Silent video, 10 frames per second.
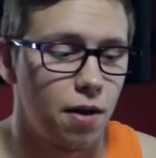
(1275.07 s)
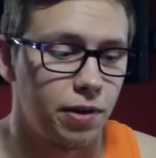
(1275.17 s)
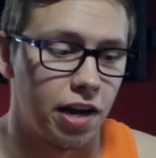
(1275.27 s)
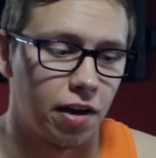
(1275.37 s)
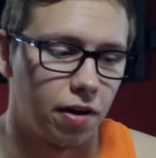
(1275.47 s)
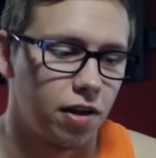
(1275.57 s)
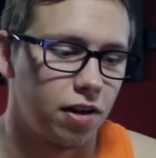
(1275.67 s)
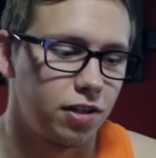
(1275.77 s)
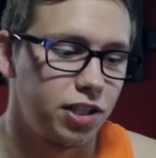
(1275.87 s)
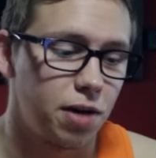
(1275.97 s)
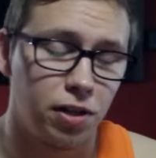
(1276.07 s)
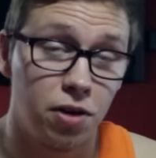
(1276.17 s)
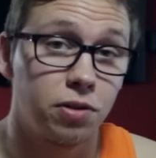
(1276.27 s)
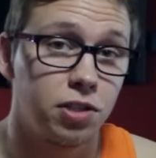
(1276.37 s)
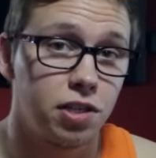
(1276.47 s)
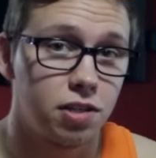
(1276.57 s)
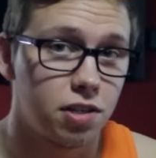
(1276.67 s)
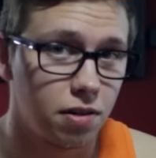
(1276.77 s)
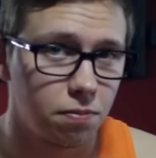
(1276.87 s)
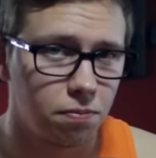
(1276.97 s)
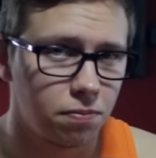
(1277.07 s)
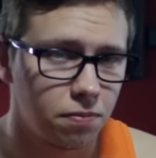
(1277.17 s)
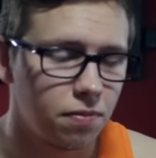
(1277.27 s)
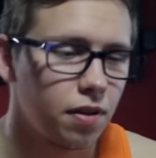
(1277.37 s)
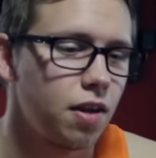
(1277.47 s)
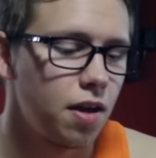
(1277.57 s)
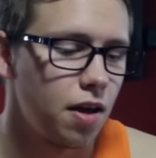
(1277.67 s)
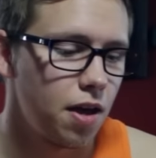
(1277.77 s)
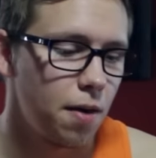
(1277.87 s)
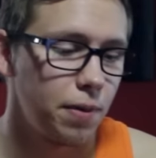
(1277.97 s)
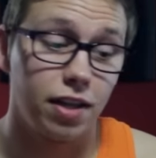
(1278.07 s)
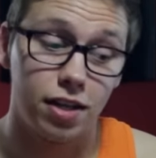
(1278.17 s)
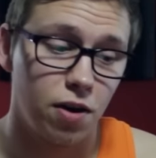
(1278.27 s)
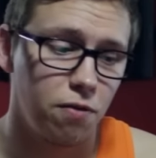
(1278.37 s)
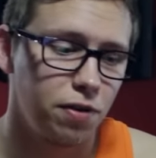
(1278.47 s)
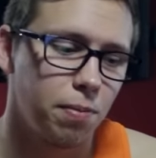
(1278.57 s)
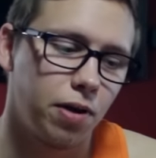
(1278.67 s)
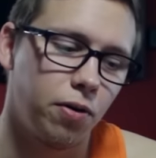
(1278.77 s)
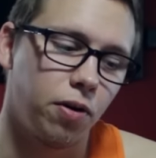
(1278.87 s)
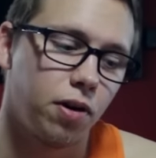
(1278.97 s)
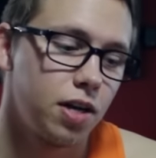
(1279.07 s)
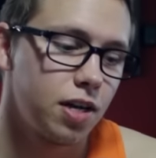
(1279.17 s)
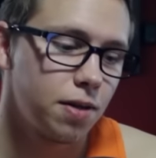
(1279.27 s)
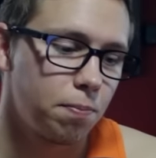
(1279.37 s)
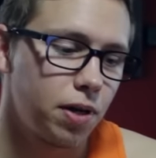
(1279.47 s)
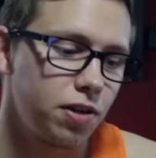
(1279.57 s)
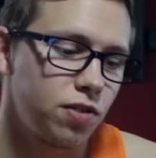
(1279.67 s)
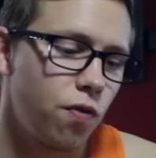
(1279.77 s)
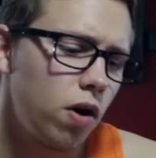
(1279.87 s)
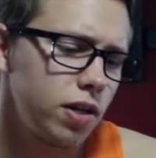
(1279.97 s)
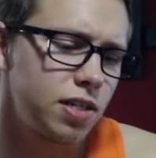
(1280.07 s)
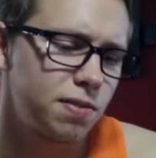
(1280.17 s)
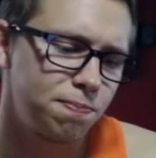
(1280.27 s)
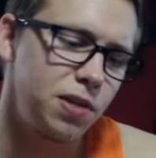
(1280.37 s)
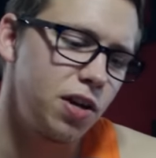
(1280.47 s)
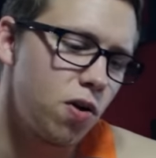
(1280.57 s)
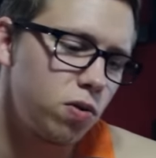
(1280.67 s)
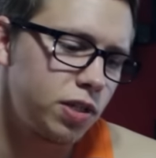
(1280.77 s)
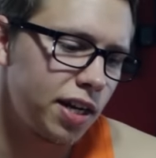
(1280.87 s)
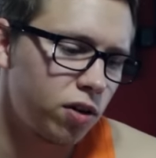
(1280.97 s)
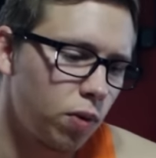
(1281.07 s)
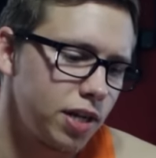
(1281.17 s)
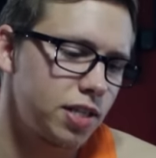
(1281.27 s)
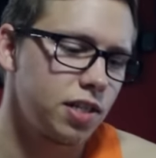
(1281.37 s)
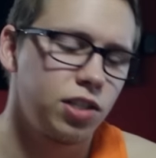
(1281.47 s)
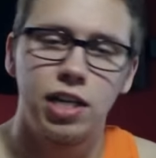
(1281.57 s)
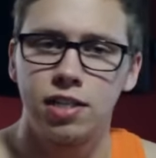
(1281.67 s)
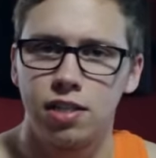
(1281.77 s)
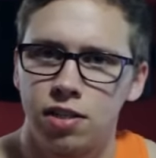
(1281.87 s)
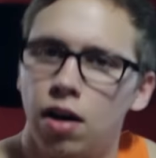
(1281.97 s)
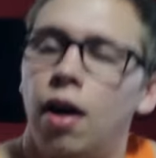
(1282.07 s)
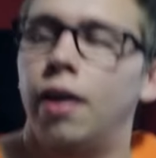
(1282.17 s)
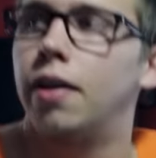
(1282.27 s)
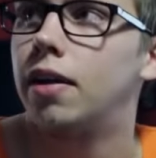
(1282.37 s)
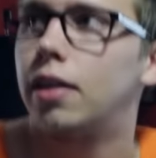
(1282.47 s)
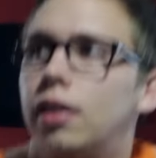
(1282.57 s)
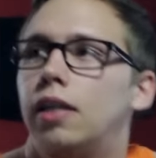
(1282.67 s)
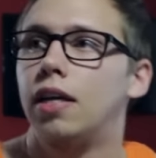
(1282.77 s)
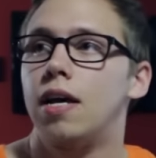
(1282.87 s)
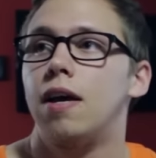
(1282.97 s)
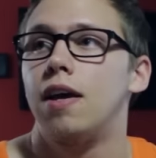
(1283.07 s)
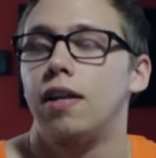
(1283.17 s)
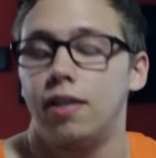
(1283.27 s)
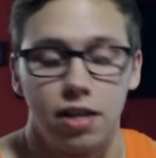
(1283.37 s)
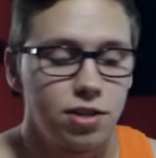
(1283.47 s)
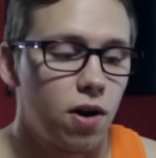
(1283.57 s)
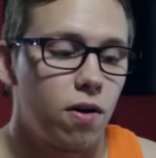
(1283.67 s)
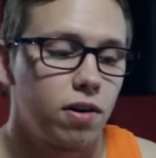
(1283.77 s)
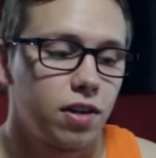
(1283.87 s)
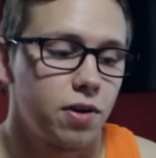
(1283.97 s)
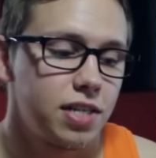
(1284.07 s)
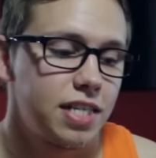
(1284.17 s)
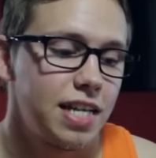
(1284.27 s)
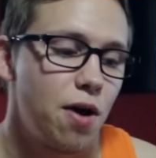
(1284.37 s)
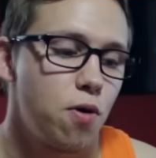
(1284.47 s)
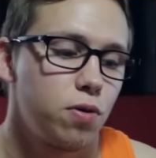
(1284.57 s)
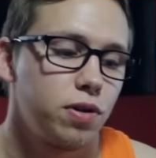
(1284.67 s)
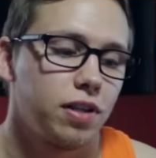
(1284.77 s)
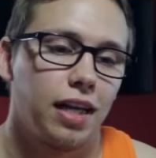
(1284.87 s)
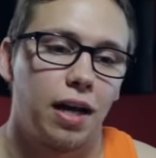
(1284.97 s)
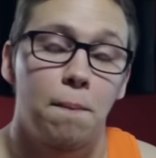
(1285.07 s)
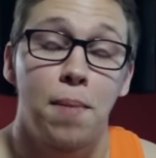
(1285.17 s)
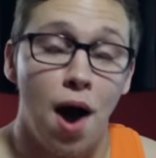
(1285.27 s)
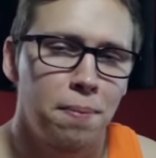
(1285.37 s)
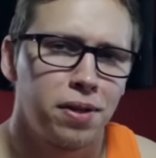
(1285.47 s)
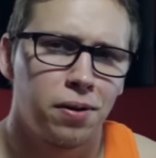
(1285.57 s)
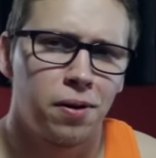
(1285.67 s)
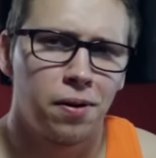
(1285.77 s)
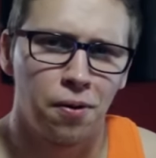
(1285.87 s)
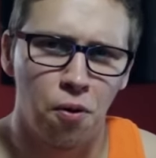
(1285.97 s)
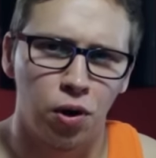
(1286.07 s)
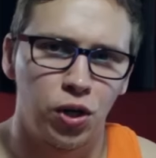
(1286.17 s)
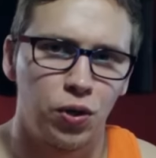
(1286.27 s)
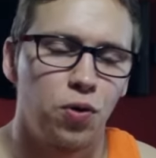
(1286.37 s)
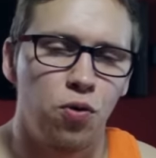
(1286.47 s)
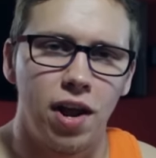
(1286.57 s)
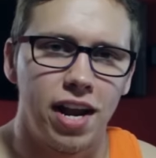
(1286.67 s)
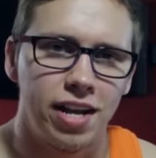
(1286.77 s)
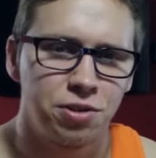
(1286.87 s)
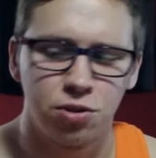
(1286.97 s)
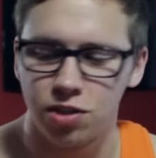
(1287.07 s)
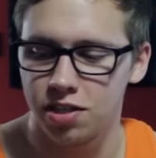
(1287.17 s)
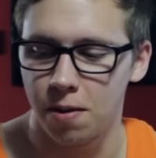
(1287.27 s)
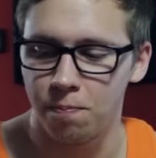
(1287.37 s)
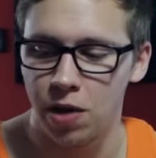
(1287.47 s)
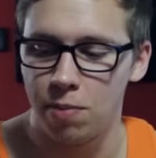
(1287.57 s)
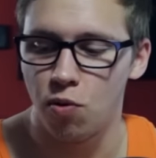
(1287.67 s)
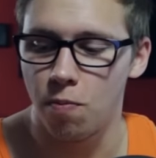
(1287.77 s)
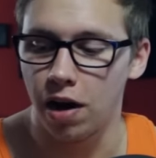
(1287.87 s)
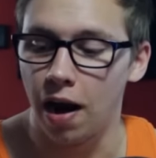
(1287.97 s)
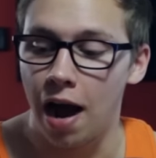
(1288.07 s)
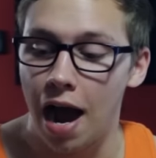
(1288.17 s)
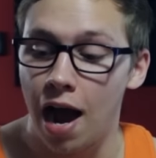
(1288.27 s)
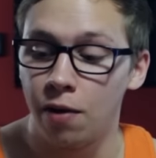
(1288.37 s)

Jenna Malone, that's how I feel about her. But as far as, you know, Dick Grayson, Jason Todd, these aren't going to sound like popular or great answers to some people, but